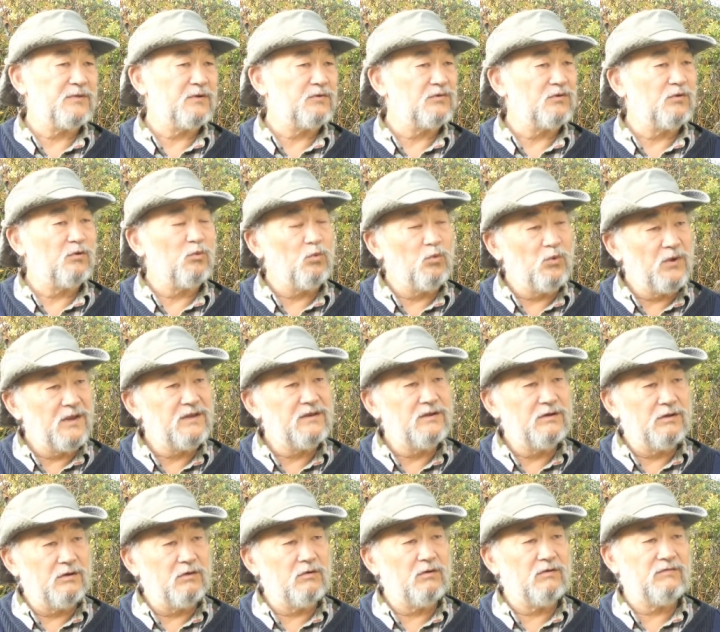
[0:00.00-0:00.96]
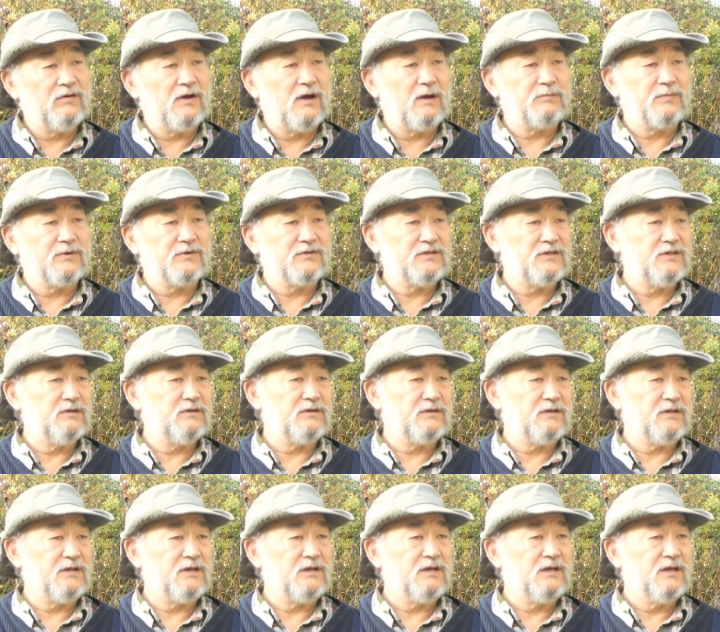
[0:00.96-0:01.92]
There's a window of
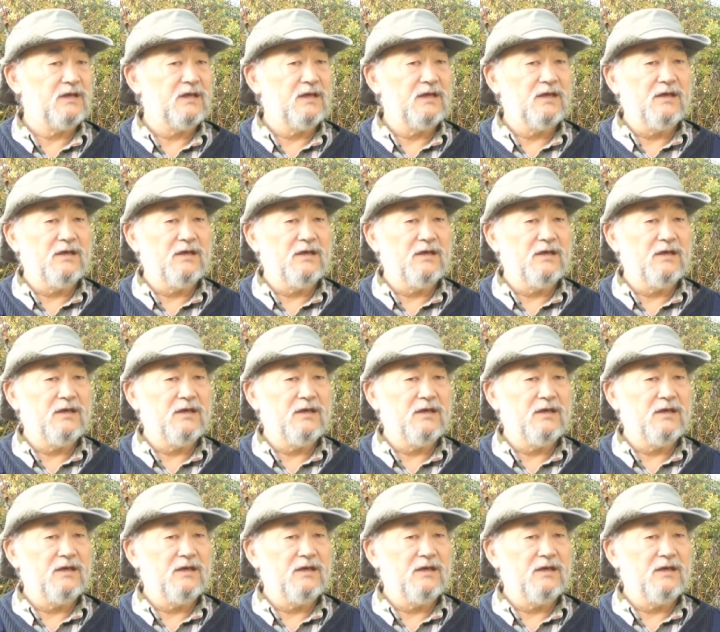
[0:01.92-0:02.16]
opportunity.